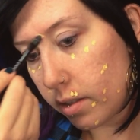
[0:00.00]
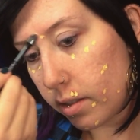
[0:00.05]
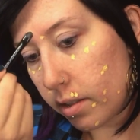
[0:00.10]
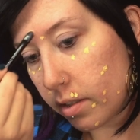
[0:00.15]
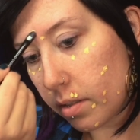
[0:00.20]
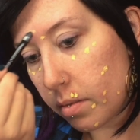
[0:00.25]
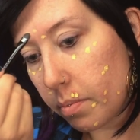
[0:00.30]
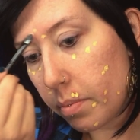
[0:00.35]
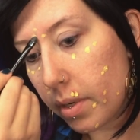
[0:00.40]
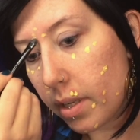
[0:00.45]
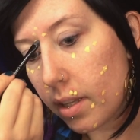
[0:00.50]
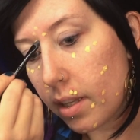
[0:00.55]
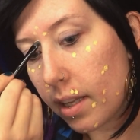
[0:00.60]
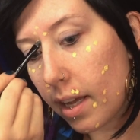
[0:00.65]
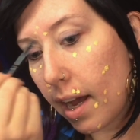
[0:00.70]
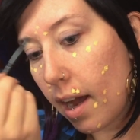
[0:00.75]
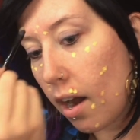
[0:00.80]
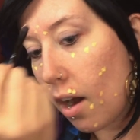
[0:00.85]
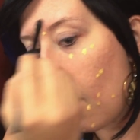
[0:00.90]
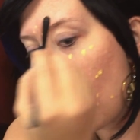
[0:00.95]
just put
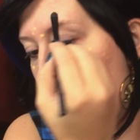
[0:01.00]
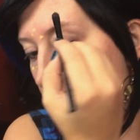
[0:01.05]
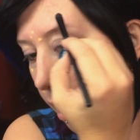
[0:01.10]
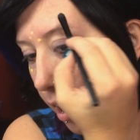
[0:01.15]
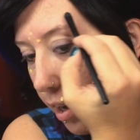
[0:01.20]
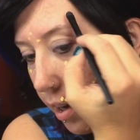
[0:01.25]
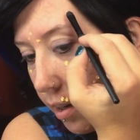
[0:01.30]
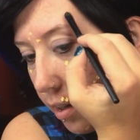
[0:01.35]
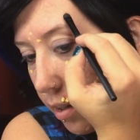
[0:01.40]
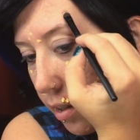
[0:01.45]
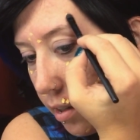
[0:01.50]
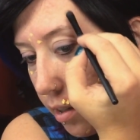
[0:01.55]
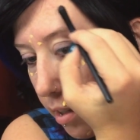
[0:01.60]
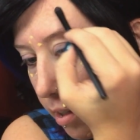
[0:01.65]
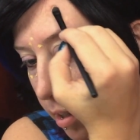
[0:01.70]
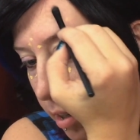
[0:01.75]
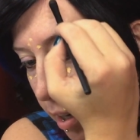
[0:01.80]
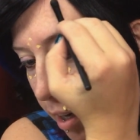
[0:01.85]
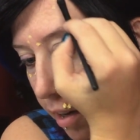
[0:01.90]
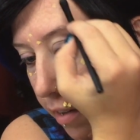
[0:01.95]
that on
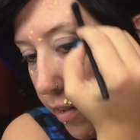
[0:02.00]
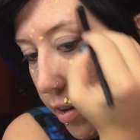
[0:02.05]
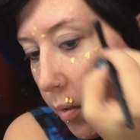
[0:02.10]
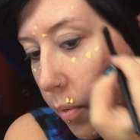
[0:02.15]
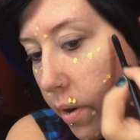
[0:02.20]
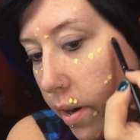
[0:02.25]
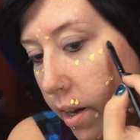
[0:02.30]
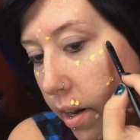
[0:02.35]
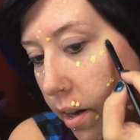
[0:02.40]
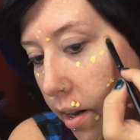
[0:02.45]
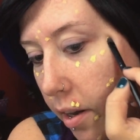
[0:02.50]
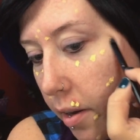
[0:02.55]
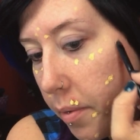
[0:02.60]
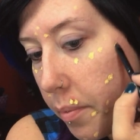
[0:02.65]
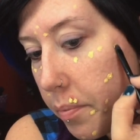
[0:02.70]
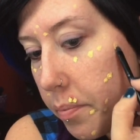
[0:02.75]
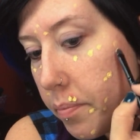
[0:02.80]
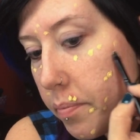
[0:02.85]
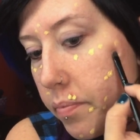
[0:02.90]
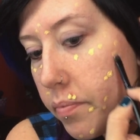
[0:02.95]
everywhere.
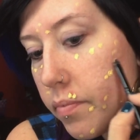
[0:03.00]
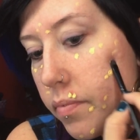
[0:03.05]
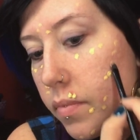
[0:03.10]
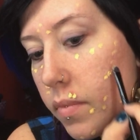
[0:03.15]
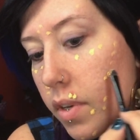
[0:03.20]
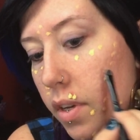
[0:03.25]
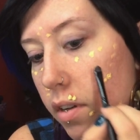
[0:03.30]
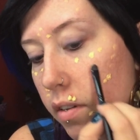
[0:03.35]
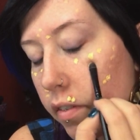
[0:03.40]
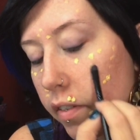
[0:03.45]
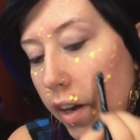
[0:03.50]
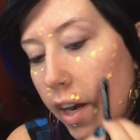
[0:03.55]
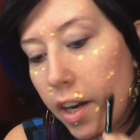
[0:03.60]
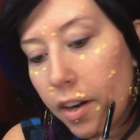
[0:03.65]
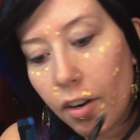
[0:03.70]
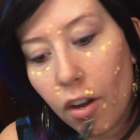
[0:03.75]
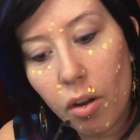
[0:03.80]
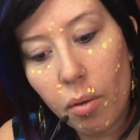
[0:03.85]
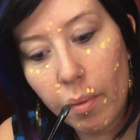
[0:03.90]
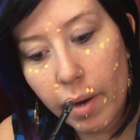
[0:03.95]

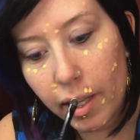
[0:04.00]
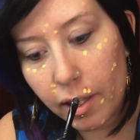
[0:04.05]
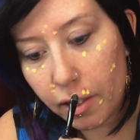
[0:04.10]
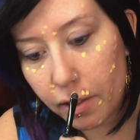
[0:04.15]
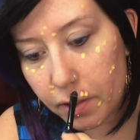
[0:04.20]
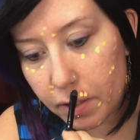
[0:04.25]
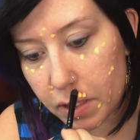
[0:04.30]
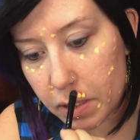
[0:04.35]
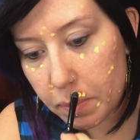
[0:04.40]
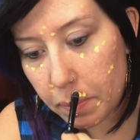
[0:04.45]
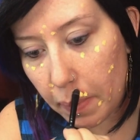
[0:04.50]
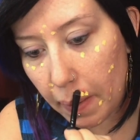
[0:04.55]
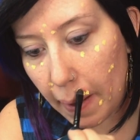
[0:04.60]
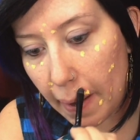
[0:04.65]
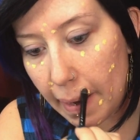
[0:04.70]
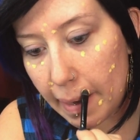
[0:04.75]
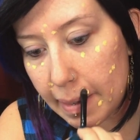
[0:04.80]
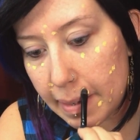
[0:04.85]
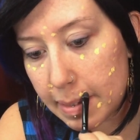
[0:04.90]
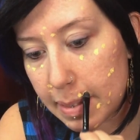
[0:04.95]
Find all my little
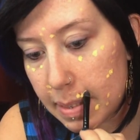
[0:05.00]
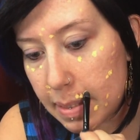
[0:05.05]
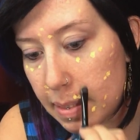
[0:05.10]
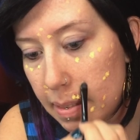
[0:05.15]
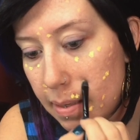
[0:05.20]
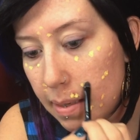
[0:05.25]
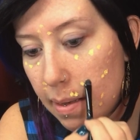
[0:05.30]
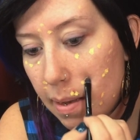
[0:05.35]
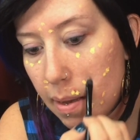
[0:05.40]
spots.